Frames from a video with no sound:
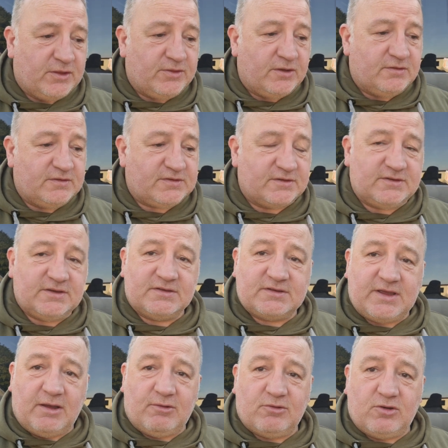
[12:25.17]
there is a
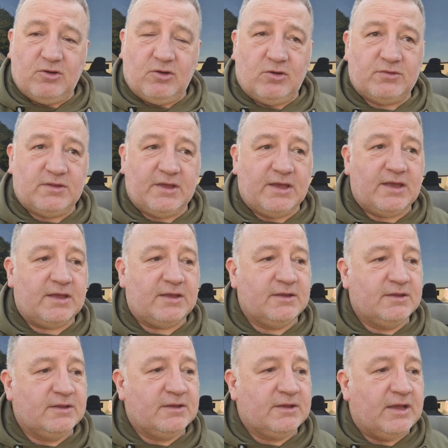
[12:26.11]
discount code there
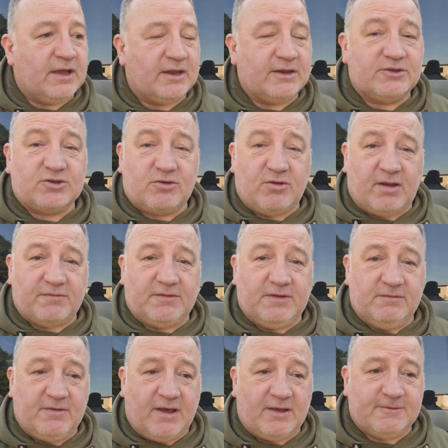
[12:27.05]
and it's
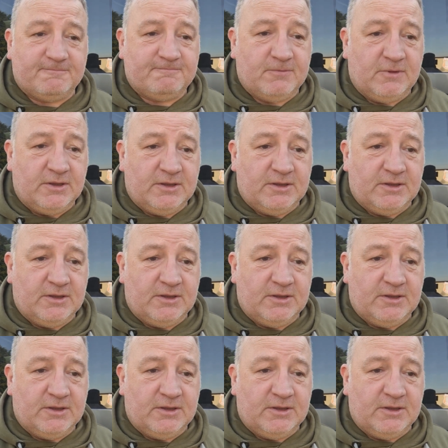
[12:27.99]
crafty van